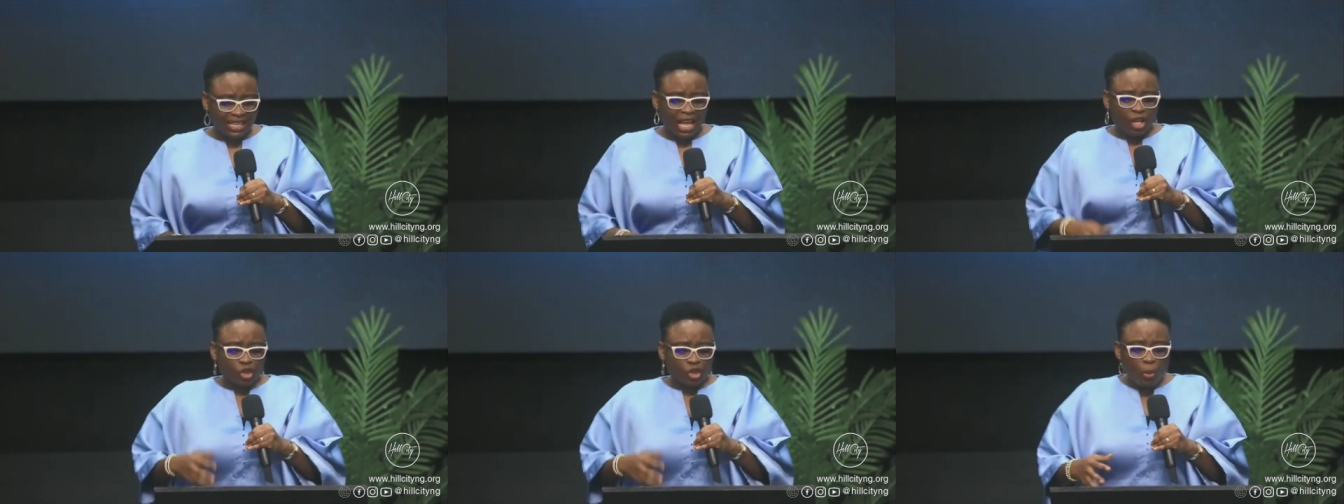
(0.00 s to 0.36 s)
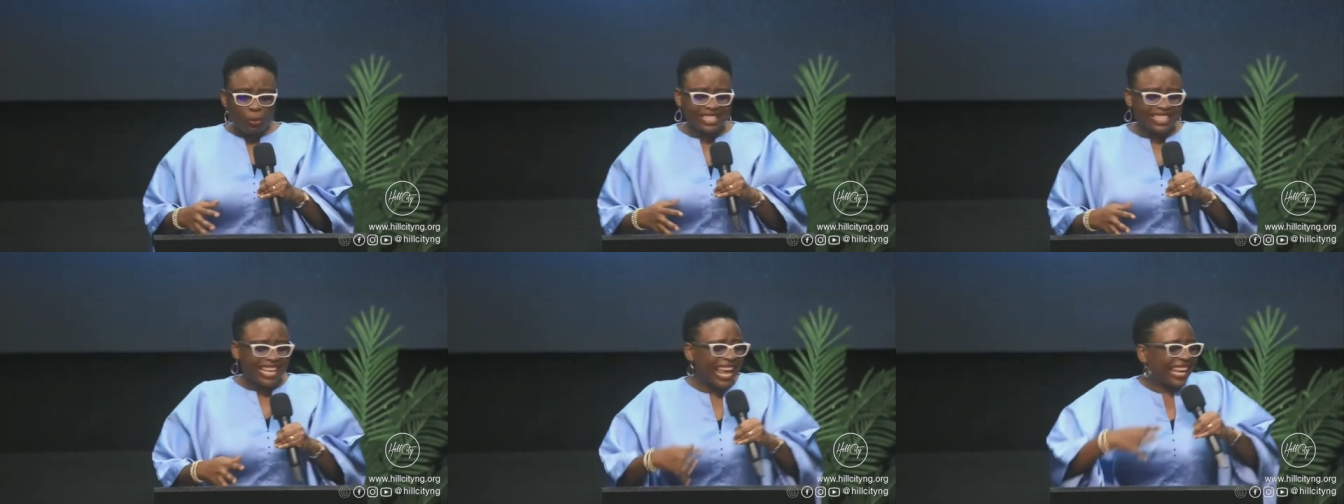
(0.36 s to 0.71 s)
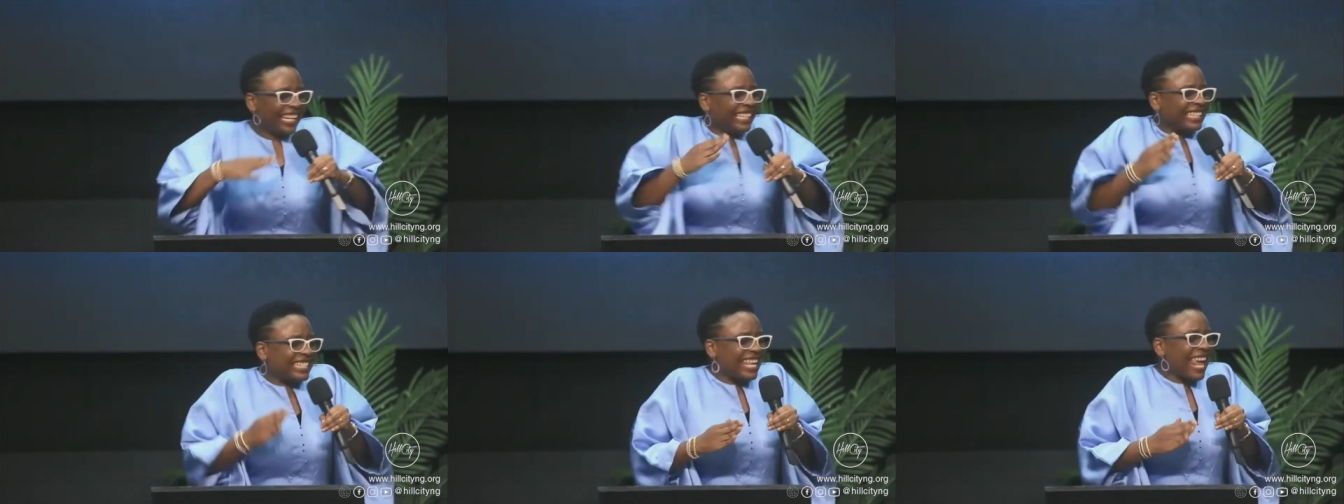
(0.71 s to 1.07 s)
Some will say, He
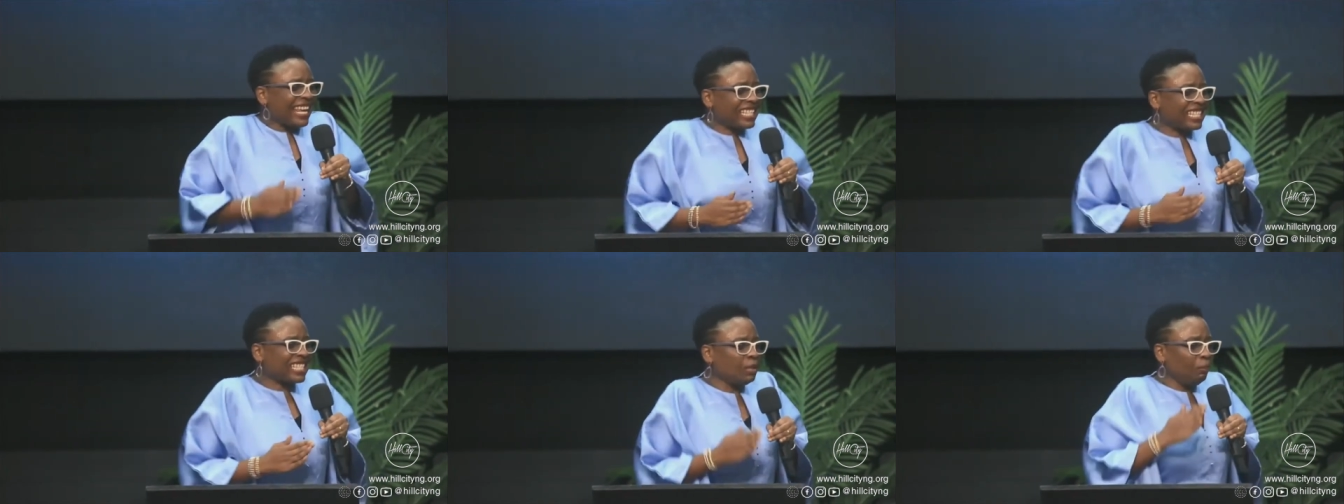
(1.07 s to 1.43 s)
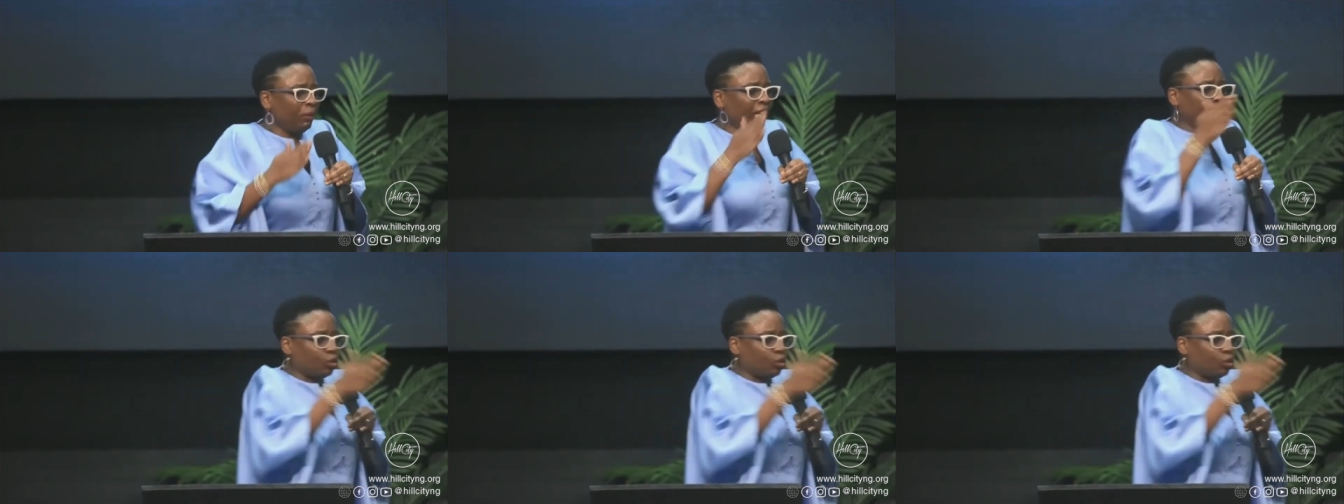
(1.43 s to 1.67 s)
takes me